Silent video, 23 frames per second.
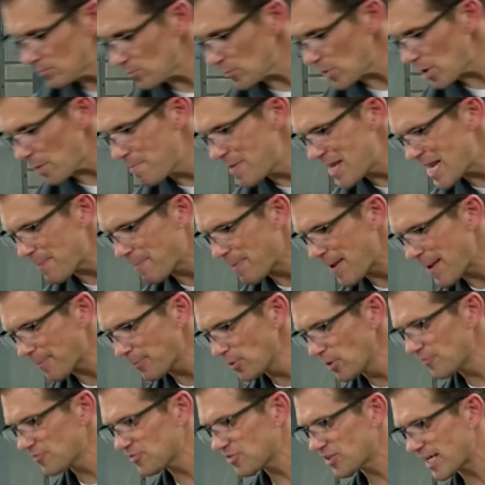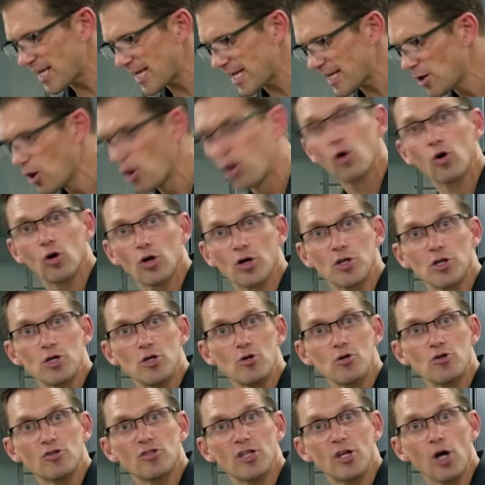Many people have seen or
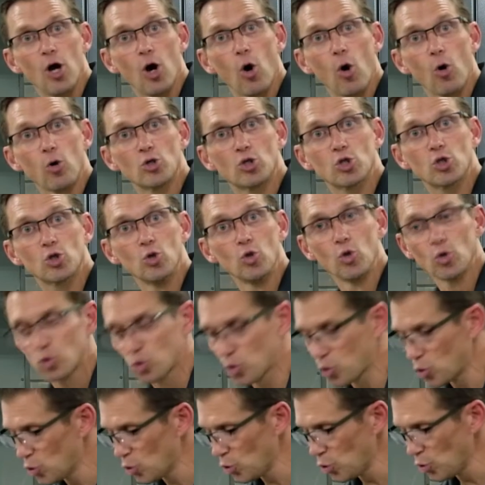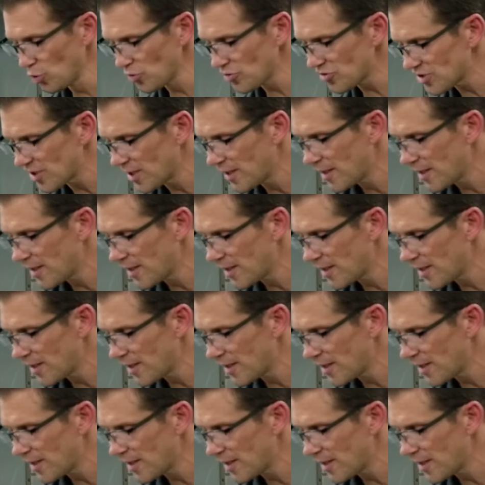used the old school tools